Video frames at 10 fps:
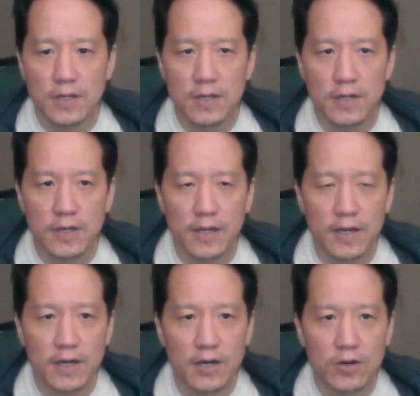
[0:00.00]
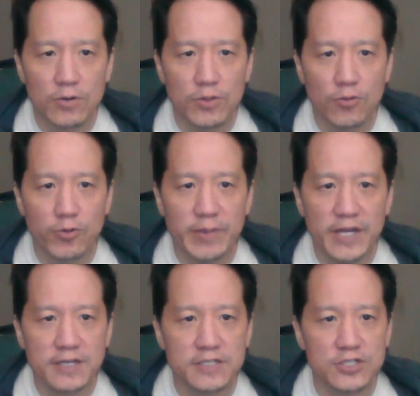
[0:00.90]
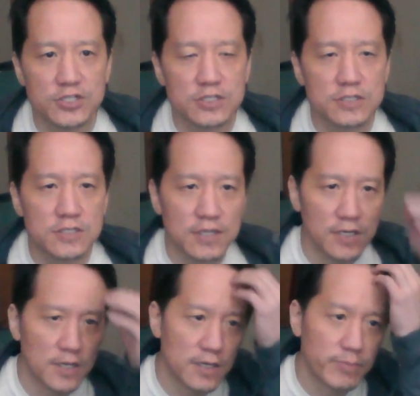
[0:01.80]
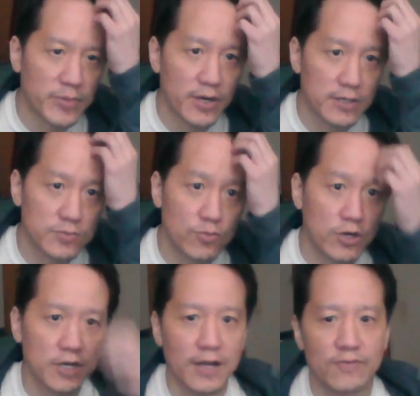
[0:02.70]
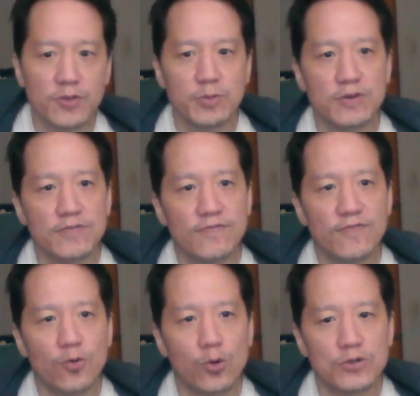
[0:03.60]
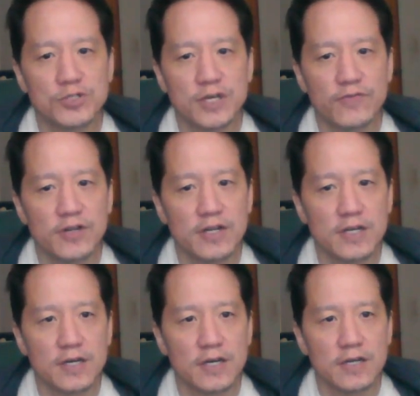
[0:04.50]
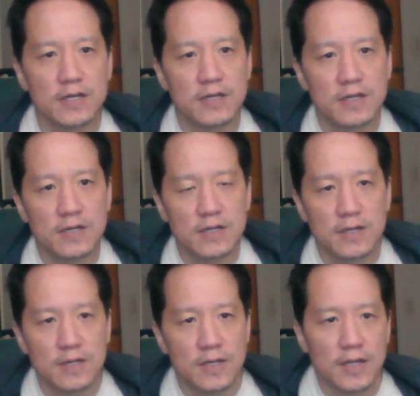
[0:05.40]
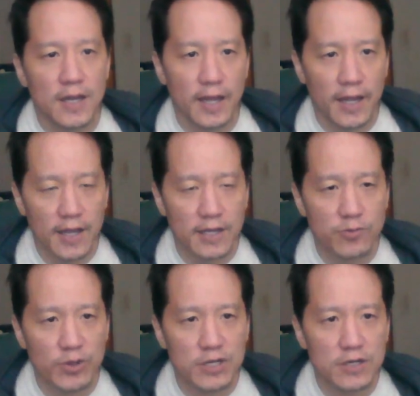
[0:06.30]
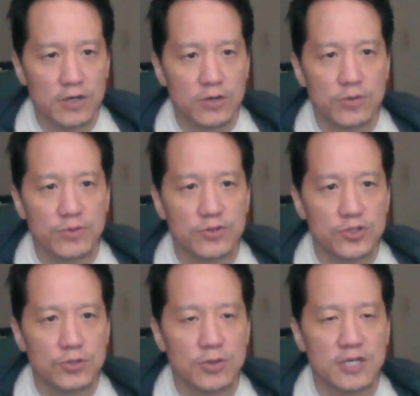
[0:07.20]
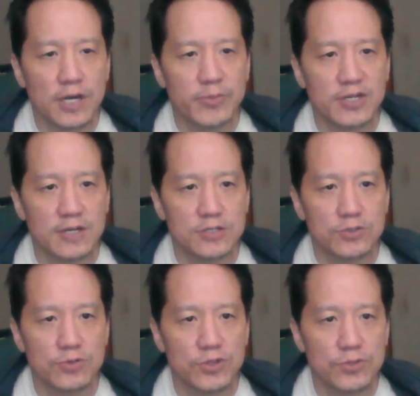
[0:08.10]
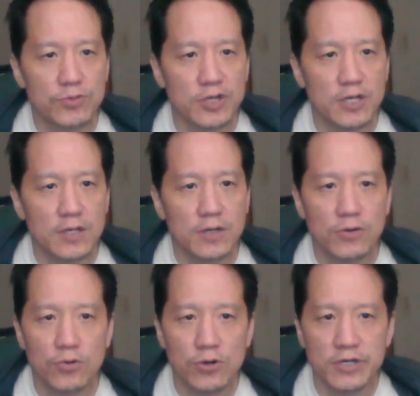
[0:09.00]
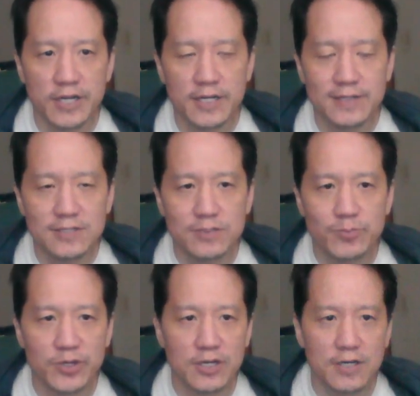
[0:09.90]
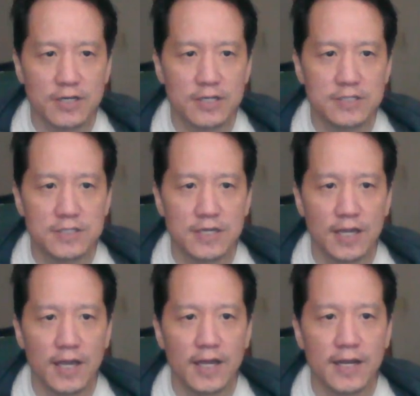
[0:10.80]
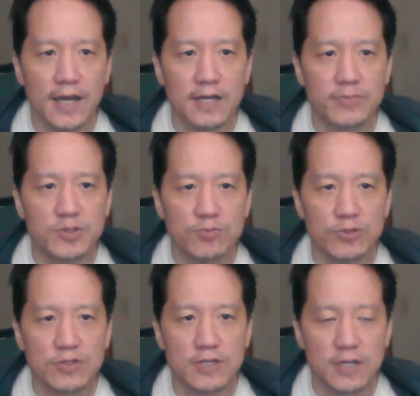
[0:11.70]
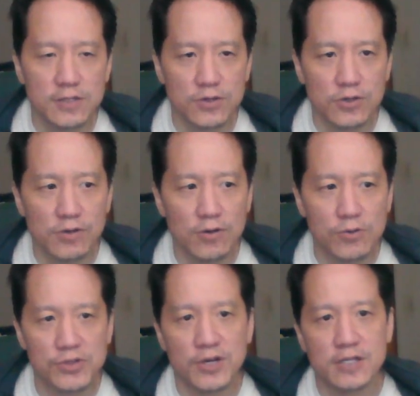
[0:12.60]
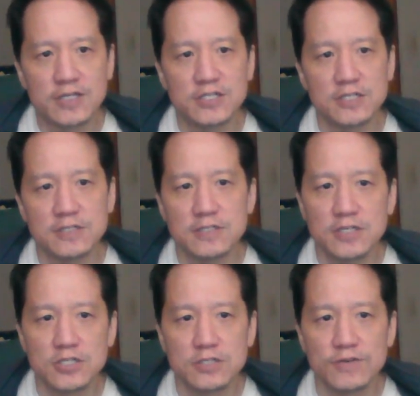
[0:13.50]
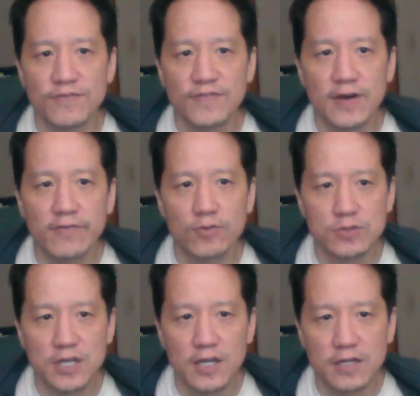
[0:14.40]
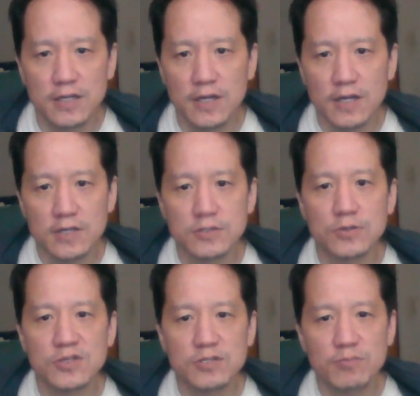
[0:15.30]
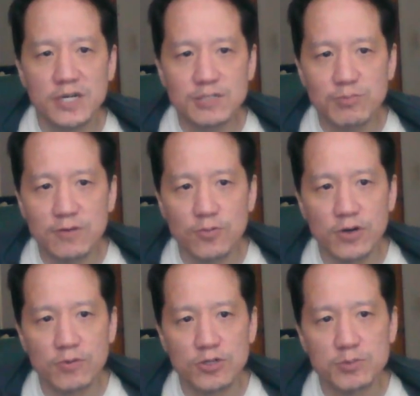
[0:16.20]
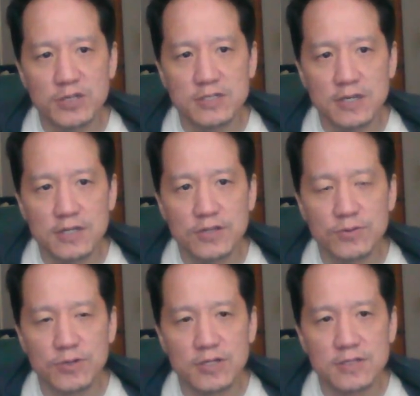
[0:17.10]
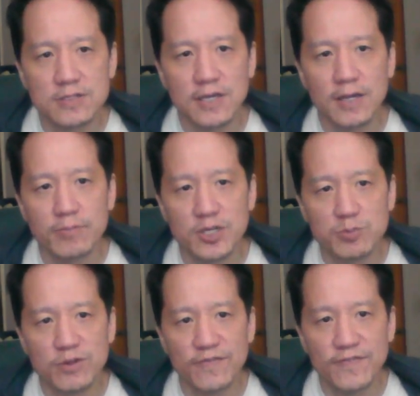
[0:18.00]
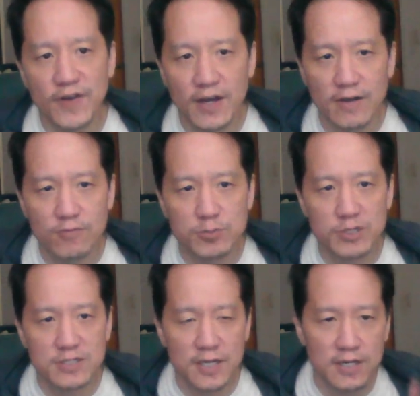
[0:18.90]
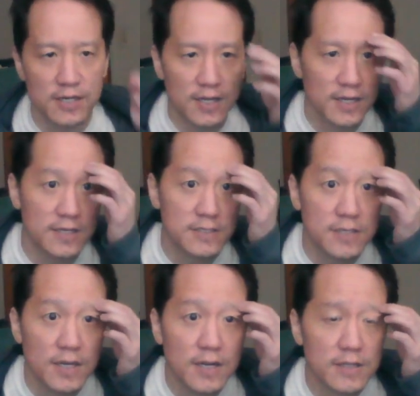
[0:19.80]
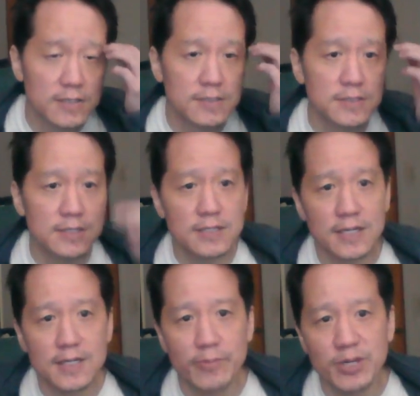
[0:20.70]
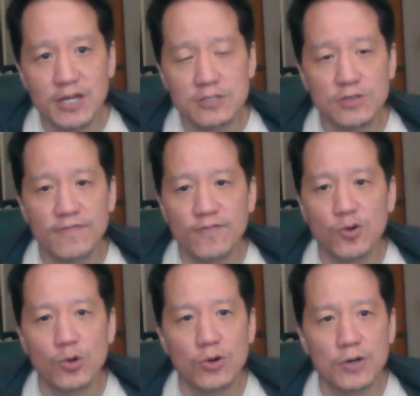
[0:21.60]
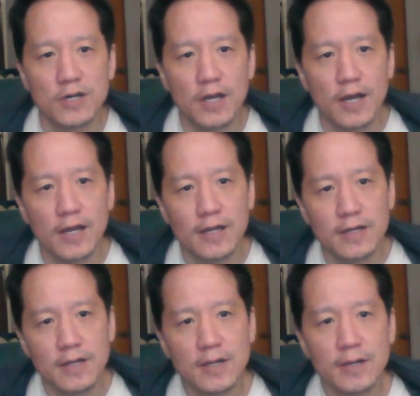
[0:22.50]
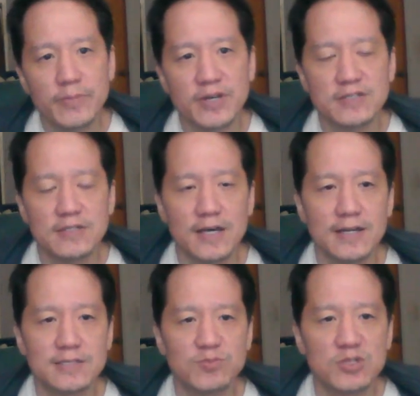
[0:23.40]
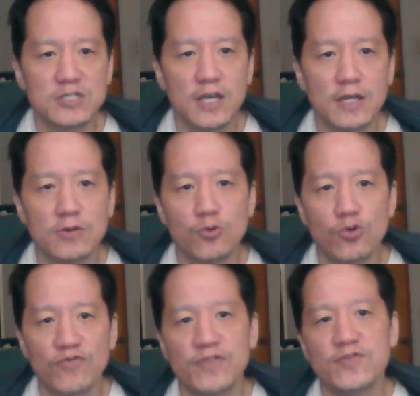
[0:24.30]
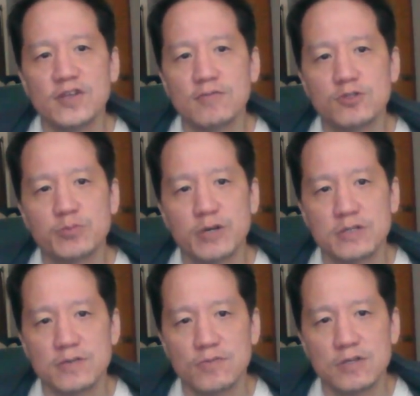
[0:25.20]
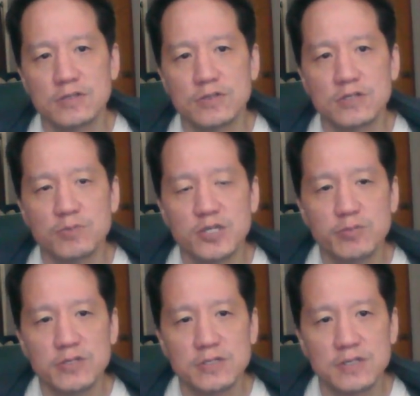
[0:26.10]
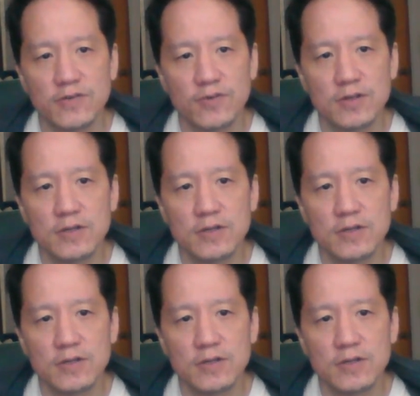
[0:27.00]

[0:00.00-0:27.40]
Now, the remaining digits in box 1 have to be 4, 7, and 9. And we know the 2 cannot be next to a 3 or an 8 because it can't add up with another orthogonally adjacent digit to 5 or 10. So this must be 1, which makes that a 3. This must be a 5, which makes that an 8. The 6 cannot be next to 4 or 9 because that adds up to 10 or 15, respectively. So this must be a 7.